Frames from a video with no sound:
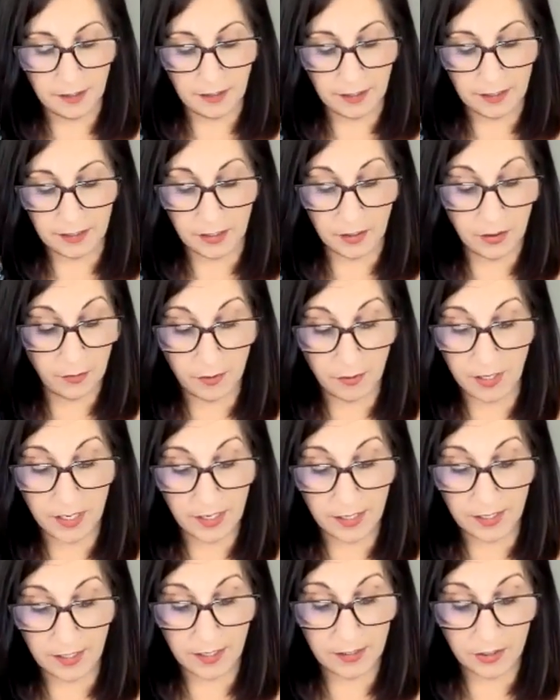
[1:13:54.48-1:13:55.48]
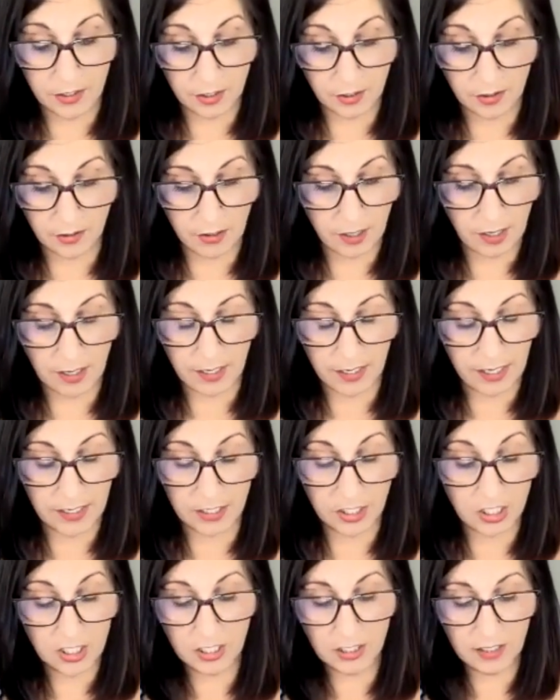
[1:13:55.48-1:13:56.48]
is it three or uh, two? I, I,
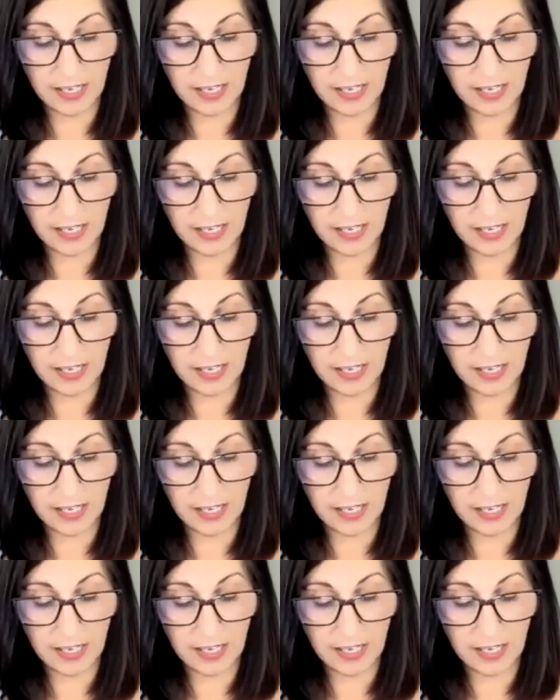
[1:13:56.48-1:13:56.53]
still